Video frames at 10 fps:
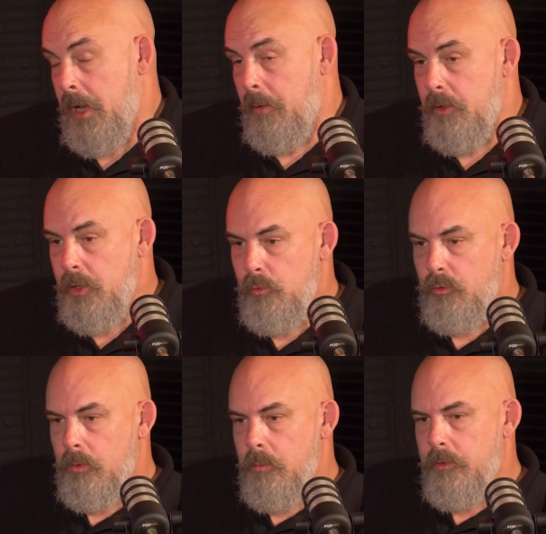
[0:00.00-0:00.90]
the
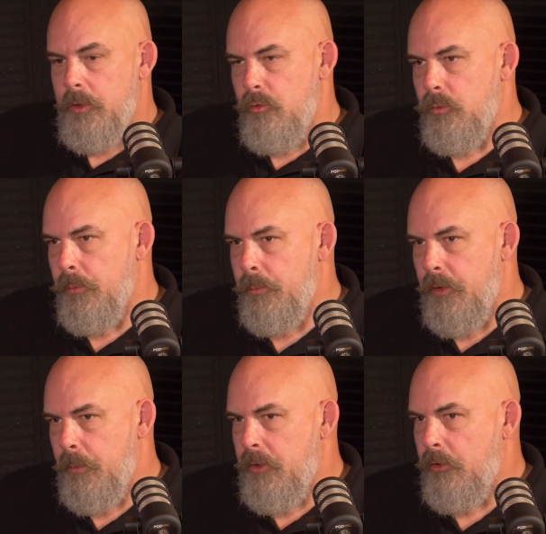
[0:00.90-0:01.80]
usual
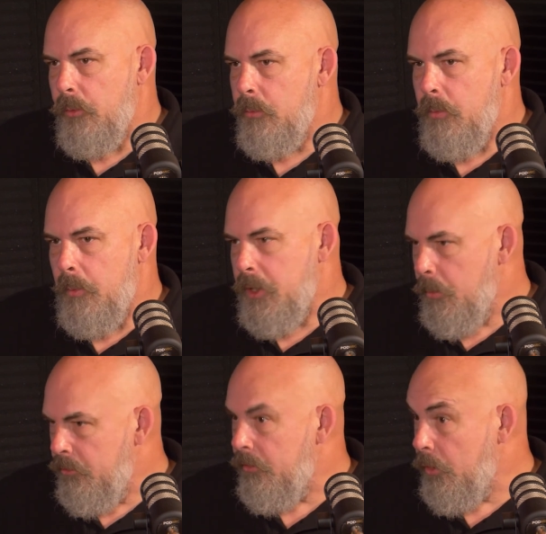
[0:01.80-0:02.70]
thing we do when we
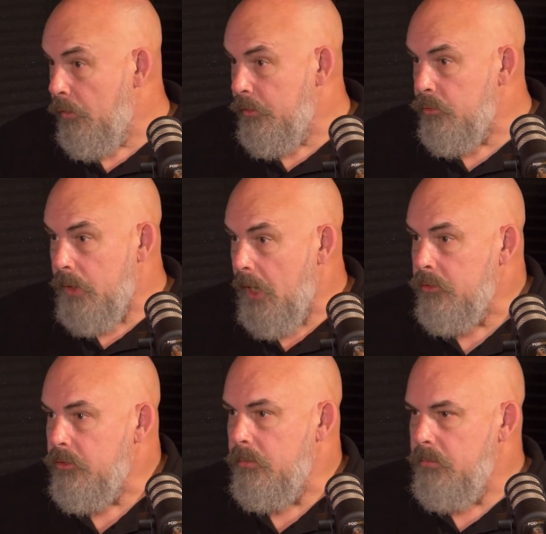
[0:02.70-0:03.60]
come into the office, we
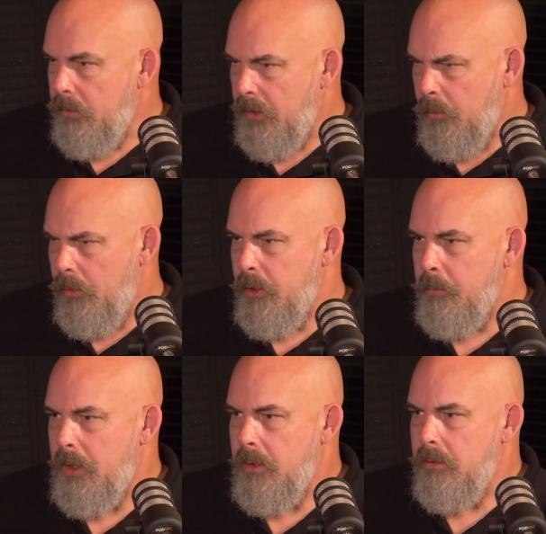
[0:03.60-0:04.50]
ask, "How are you,
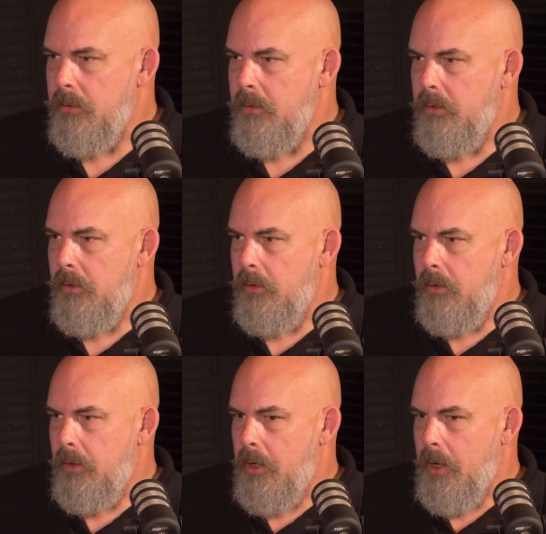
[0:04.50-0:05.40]
mate?"
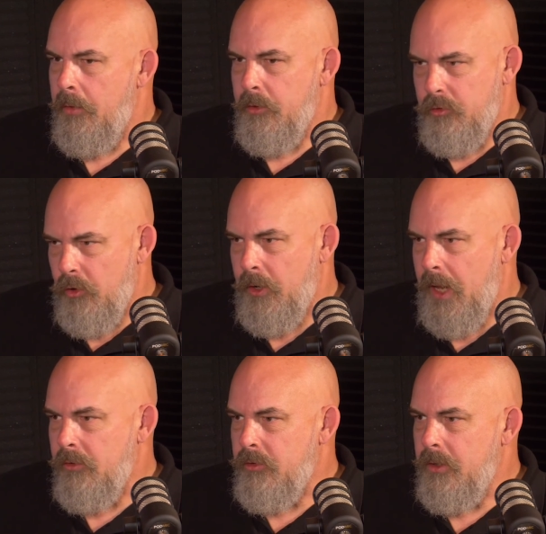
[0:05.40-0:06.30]
And the stock
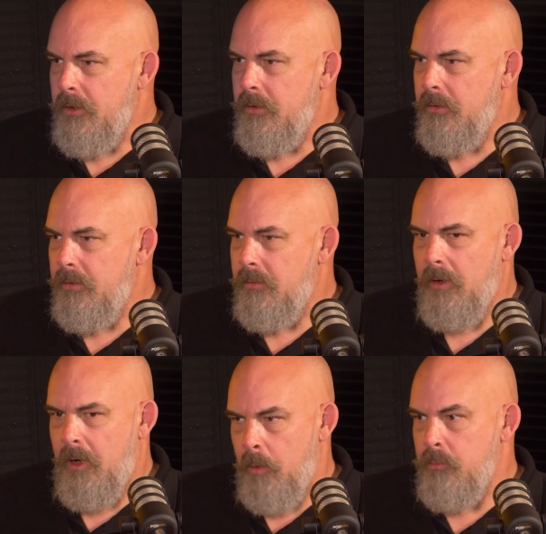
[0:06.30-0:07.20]
answer,
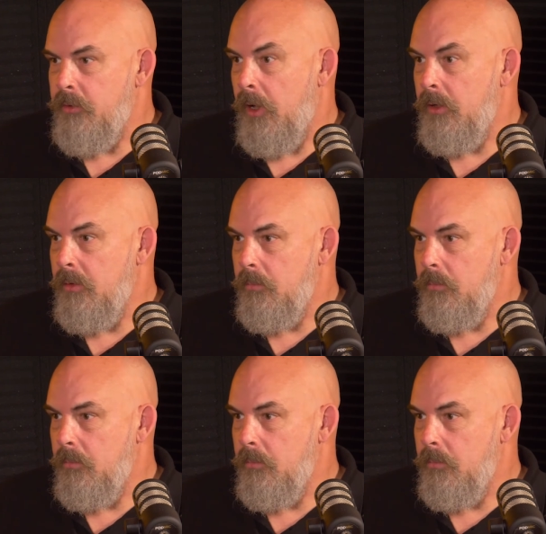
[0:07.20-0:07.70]
"I'm fine."